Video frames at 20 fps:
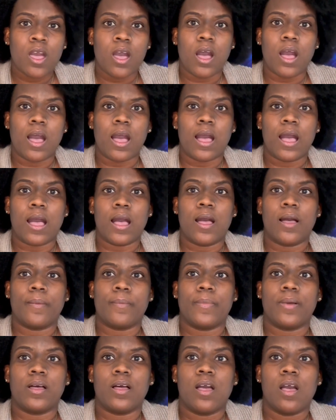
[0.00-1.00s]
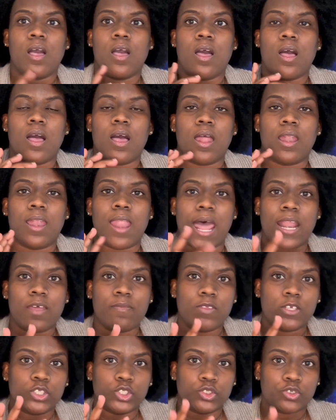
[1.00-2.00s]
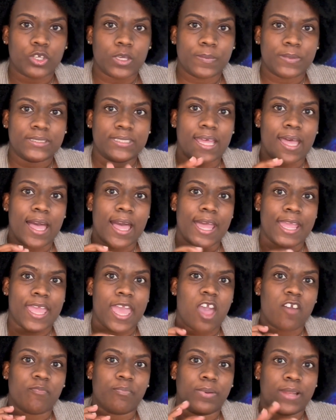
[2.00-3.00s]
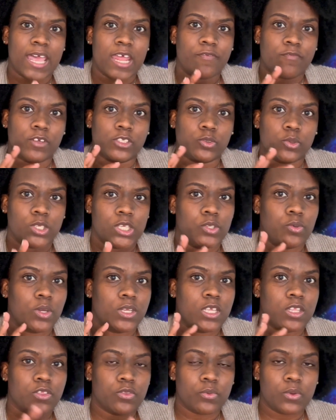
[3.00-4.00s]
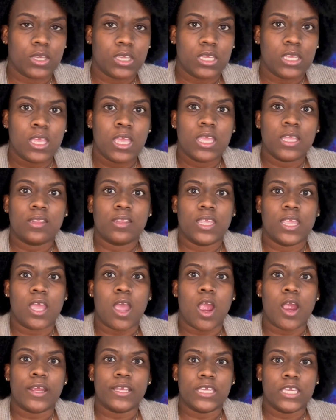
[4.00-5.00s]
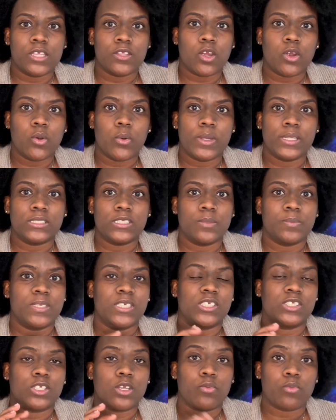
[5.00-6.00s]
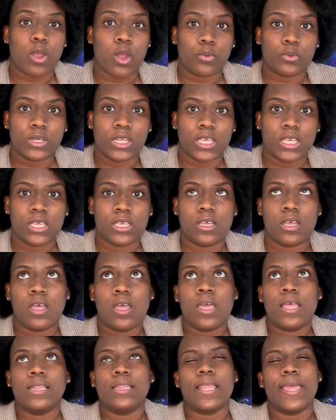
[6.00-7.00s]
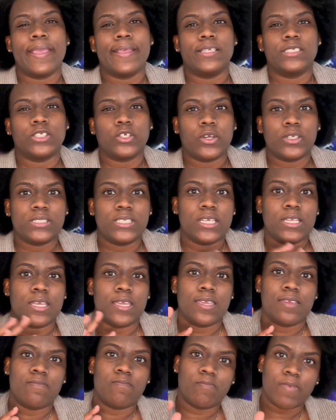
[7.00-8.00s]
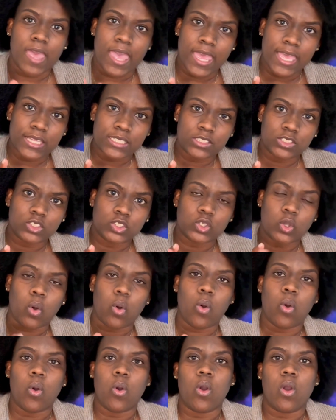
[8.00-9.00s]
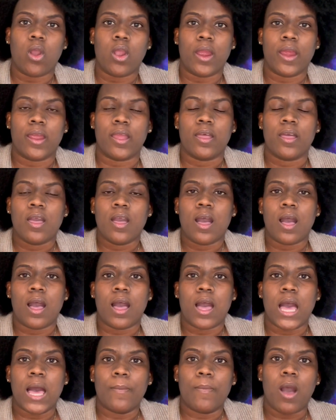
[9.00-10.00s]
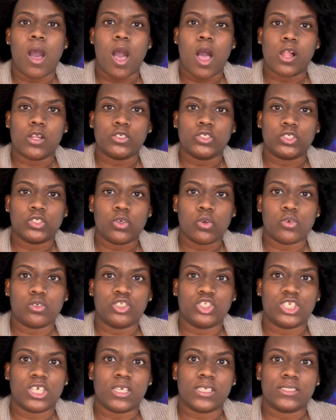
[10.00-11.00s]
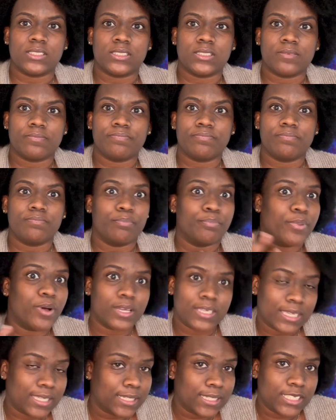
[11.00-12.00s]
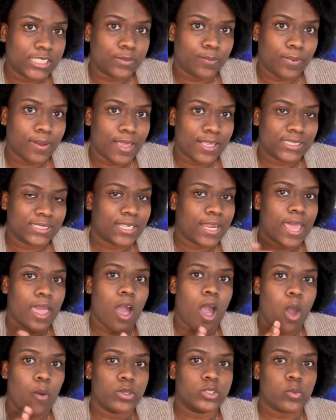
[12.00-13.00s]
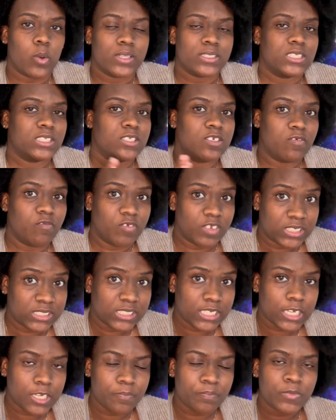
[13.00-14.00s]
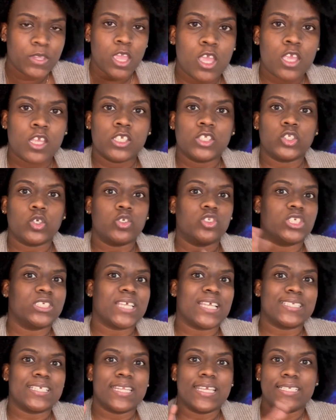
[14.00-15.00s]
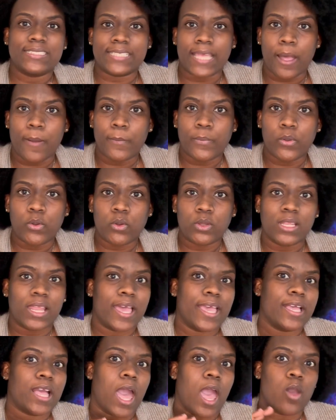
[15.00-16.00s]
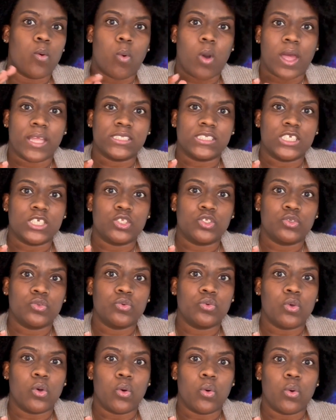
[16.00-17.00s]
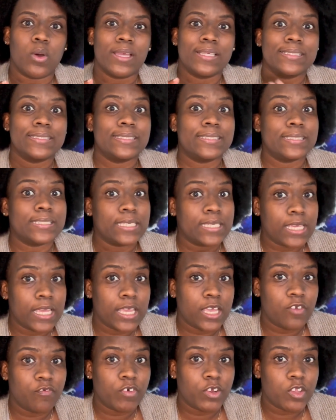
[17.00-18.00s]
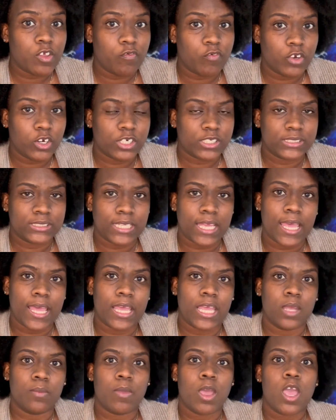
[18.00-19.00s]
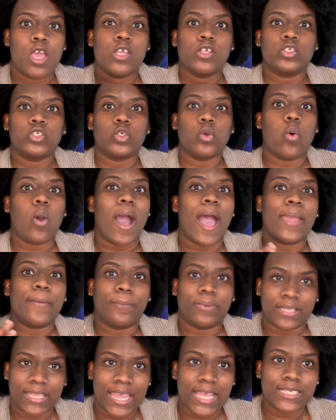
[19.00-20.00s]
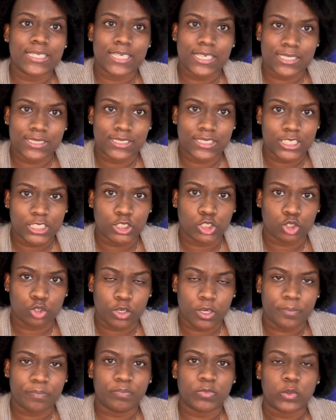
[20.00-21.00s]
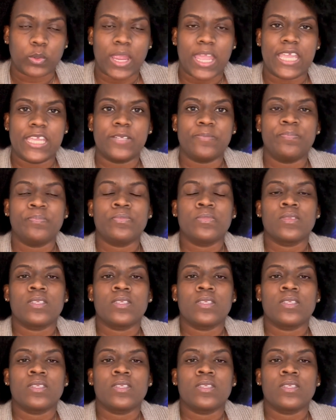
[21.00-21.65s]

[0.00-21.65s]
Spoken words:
A lot of the trips that I have planned for 2023, they are either going to be surrounding like certain events or also just bucket list places that I always wanted to visit. So just as an example, like I wanted to go skiing for the first time, so I planned a ski trip, right?